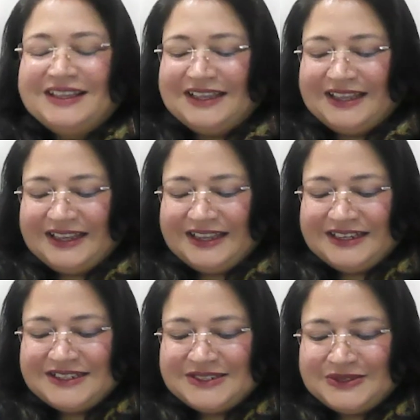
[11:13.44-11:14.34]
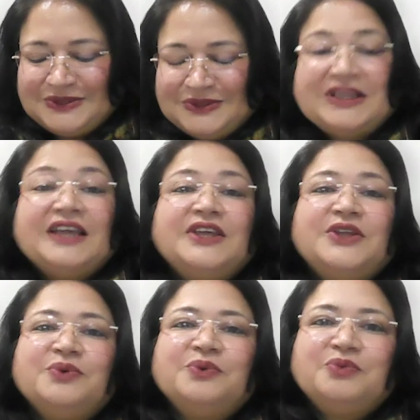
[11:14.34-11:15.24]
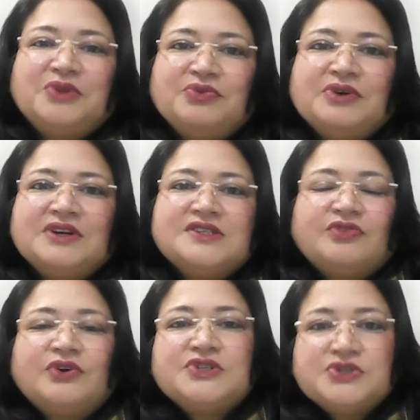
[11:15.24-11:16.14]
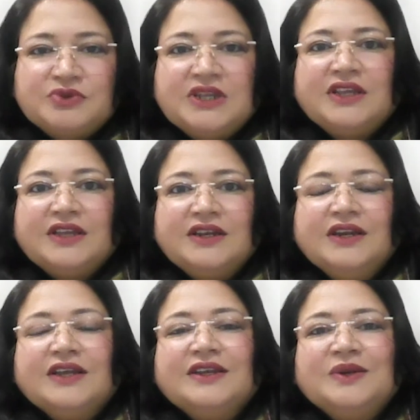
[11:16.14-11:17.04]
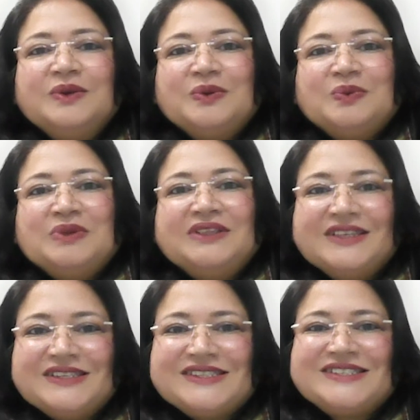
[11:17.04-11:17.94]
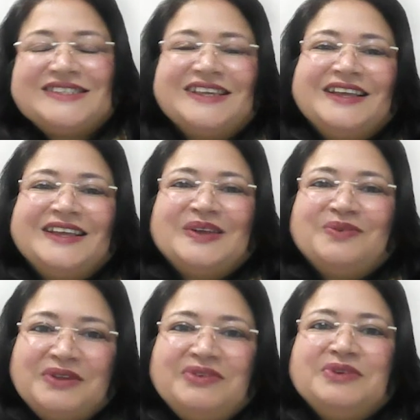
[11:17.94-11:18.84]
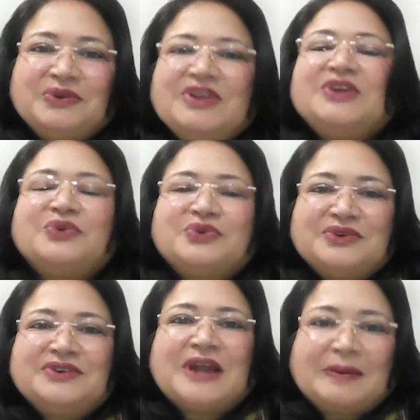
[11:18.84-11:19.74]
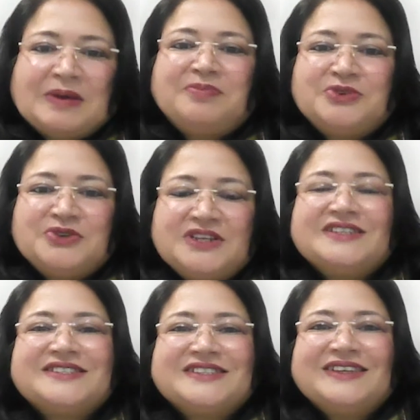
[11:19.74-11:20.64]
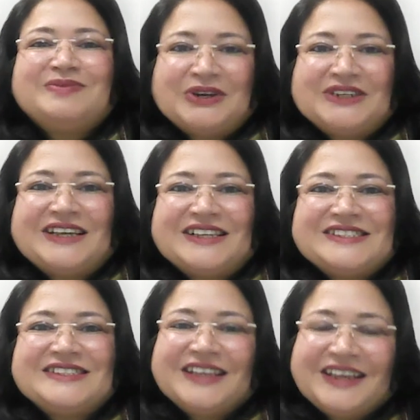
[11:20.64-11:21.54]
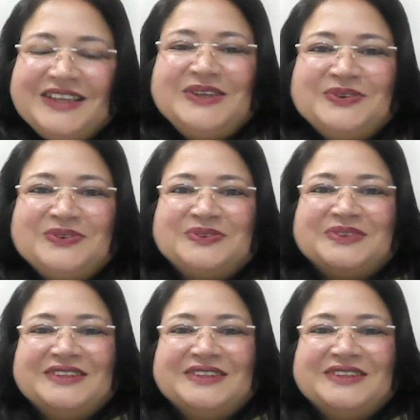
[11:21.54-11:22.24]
And thank you, viewers, for tuning in. And with this, we're going to wrap up today's podcast. Thank you.